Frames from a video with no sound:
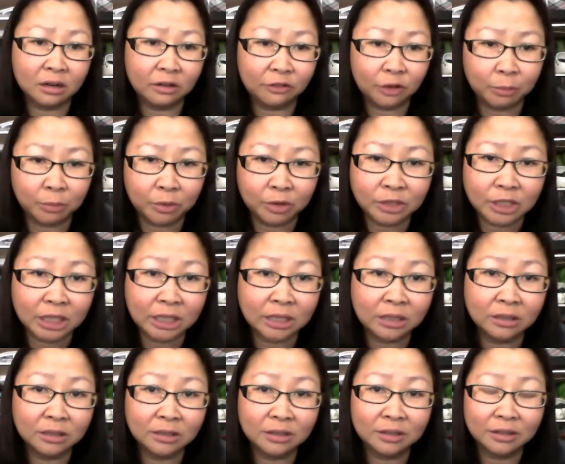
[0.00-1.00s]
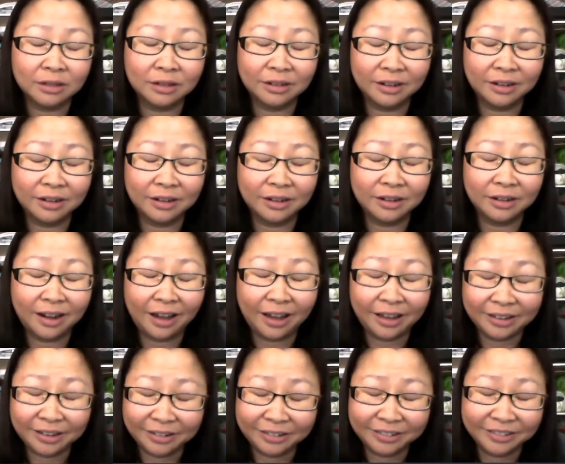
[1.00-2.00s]
for mercy
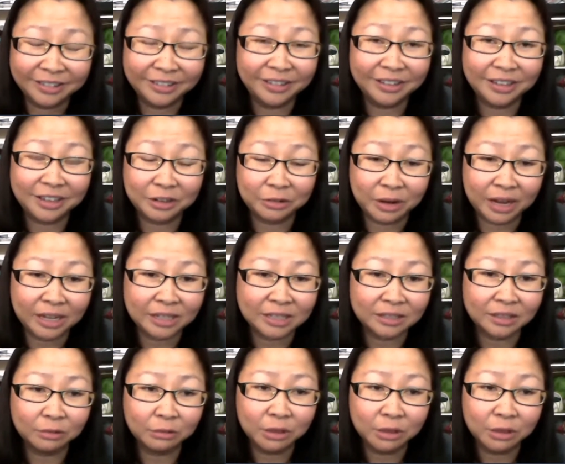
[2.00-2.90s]
on the U.S.